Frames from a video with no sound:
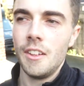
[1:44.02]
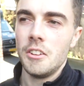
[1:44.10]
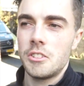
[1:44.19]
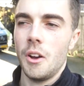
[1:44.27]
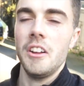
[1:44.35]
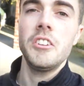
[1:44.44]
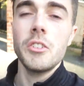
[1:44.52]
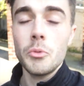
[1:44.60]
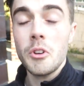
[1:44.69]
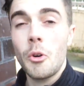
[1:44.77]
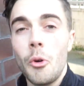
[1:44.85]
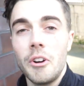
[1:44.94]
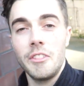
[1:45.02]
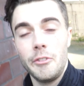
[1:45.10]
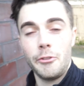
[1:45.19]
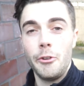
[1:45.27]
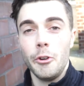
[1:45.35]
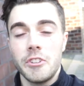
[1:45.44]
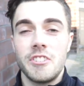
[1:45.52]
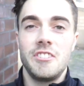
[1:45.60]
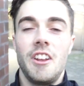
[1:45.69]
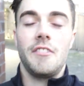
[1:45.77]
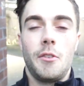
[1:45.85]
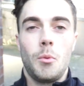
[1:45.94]
so I just recorded the first
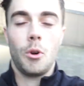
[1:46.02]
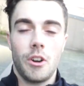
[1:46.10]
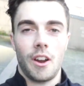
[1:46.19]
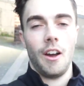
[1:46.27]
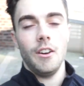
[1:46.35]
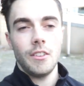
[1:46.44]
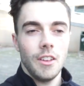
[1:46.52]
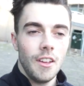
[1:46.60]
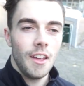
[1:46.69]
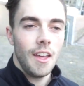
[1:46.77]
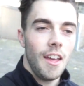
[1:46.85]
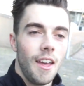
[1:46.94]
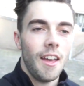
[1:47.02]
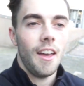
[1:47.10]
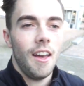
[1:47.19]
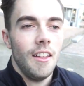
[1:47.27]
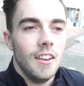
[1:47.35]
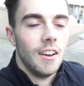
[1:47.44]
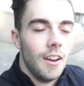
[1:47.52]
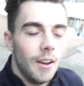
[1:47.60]
set of the workout, and